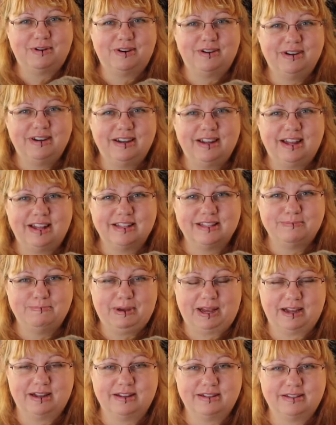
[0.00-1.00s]
on, it's
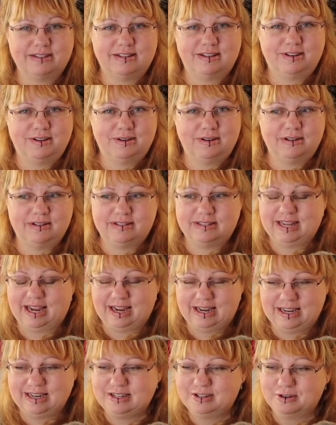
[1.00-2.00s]
back to
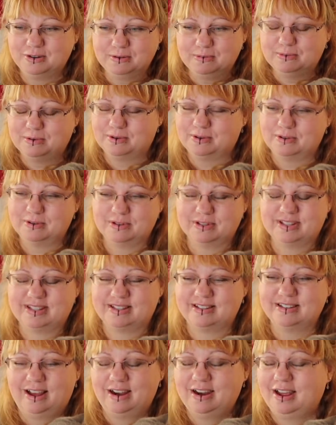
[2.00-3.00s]
daily dog
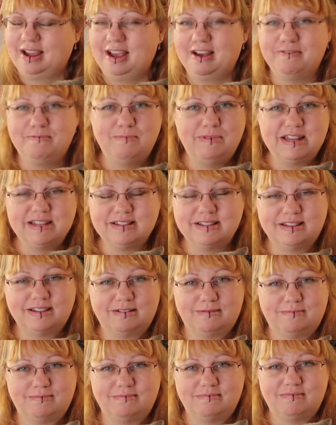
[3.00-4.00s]
walks. And I have missed
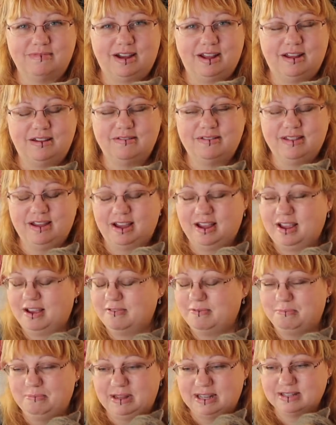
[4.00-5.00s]
them. I
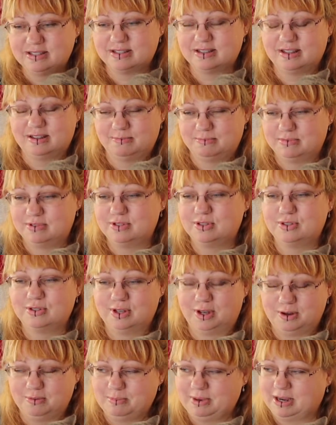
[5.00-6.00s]
have missed them so